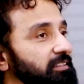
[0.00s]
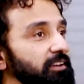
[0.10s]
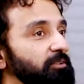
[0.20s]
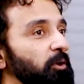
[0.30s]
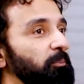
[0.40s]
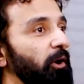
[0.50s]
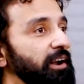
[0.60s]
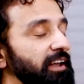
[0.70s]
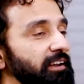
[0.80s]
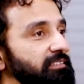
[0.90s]
There is no
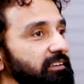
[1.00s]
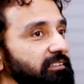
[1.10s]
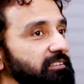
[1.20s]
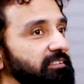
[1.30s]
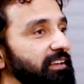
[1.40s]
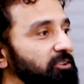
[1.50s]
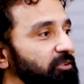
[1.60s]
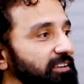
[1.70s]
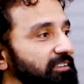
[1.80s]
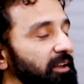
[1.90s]
point, and it's just
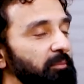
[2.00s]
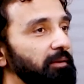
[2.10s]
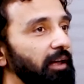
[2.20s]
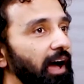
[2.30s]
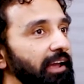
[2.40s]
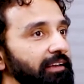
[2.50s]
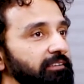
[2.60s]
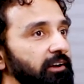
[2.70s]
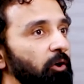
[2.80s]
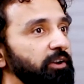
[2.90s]
saturation. I mean, I as
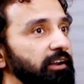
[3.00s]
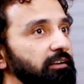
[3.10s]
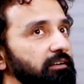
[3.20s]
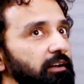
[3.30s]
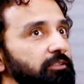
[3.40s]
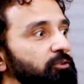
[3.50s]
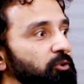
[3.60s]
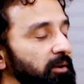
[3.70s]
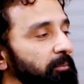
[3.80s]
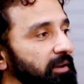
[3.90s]
a content
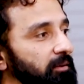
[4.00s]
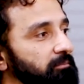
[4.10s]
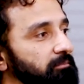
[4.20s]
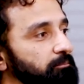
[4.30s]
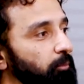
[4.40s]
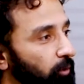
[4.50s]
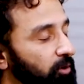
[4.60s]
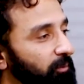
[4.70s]
consumer become bored